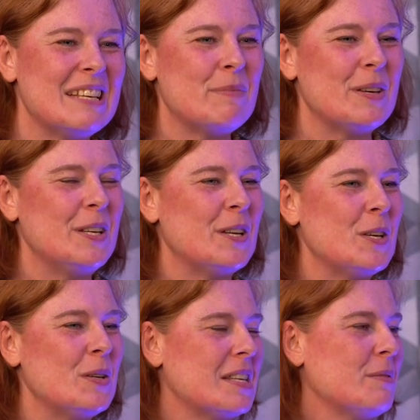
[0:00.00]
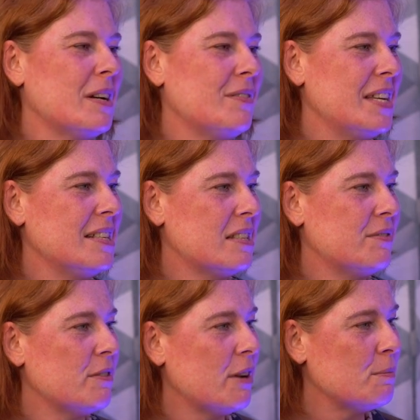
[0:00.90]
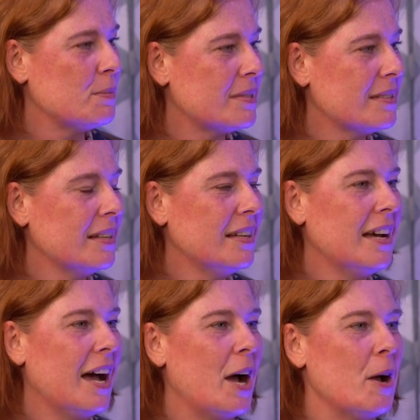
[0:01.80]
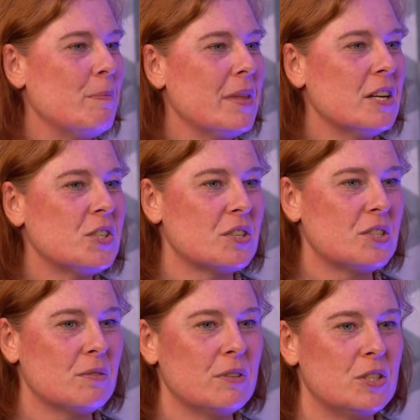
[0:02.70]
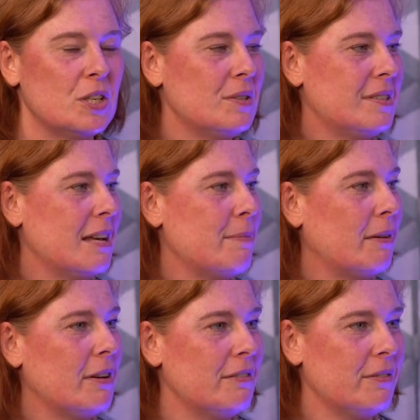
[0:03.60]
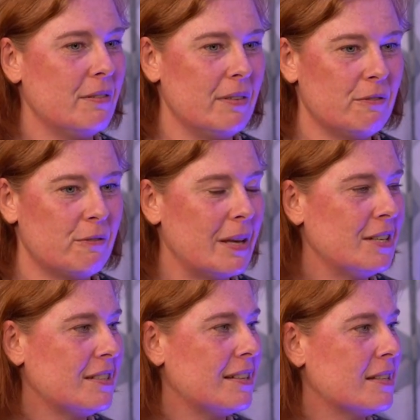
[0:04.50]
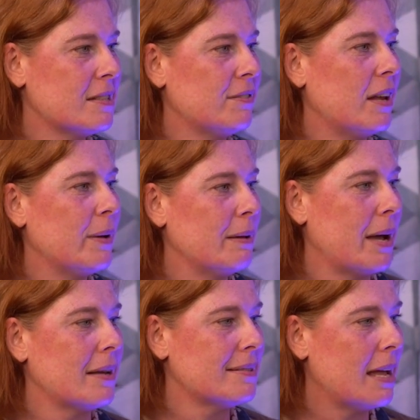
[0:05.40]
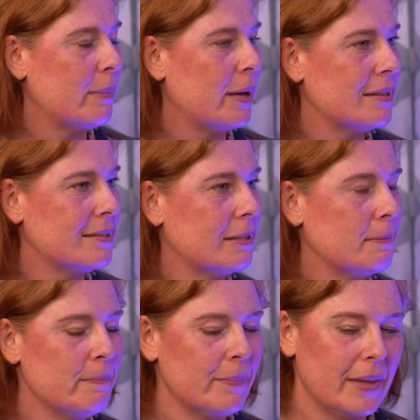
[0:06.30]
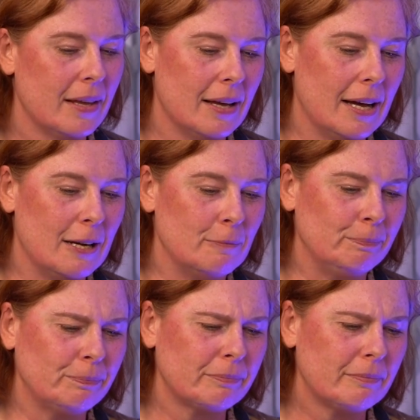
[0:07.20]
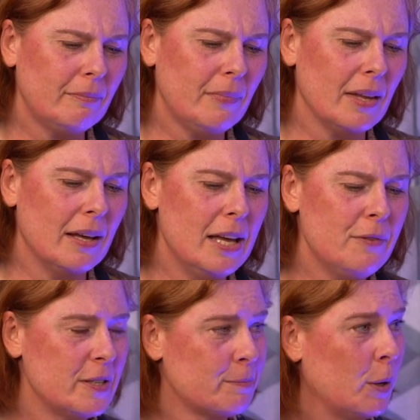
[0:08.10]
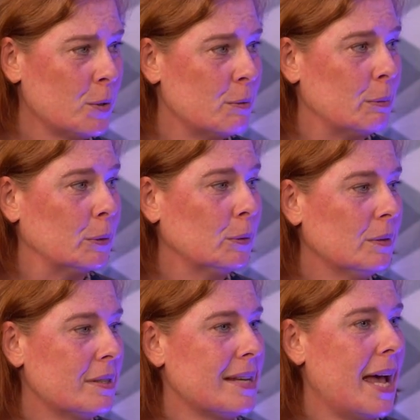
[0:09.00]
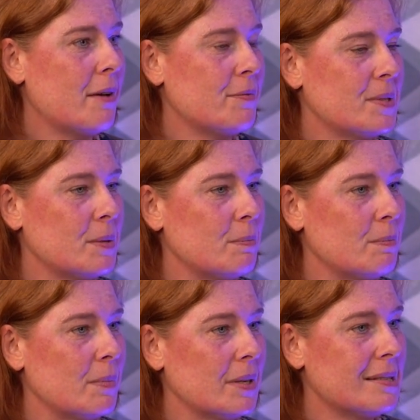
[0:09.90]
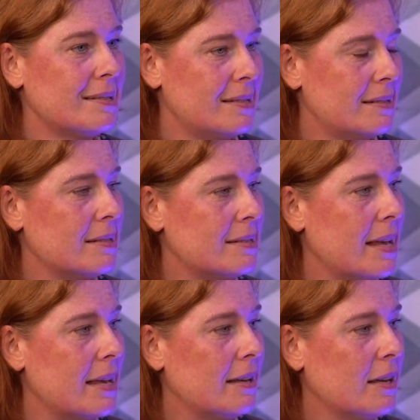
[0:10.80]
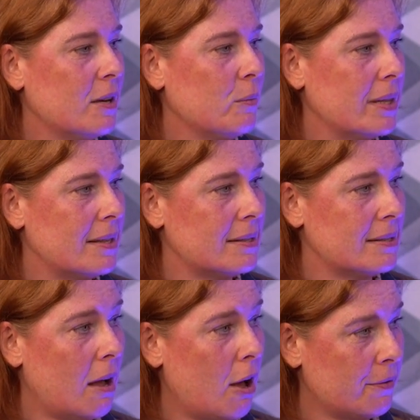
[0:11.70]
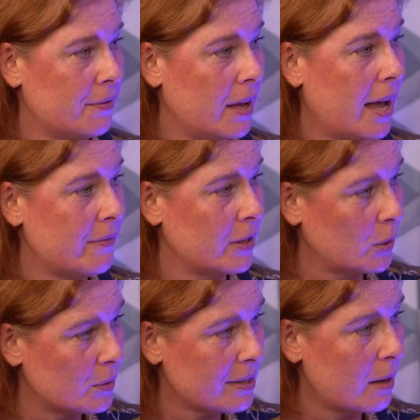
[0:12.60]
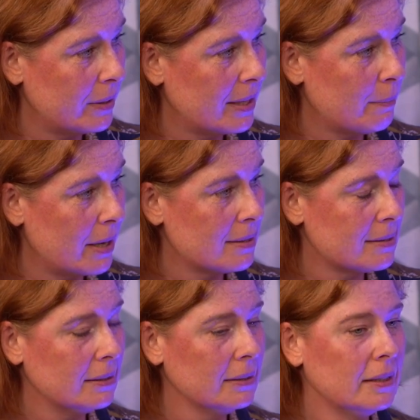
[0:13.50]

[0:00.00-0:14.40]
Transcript: but using one of the interview rooms just to reduce the amount of information that's flowing past that person. If it's possible to have some consistency with the staff that are having contact with that person,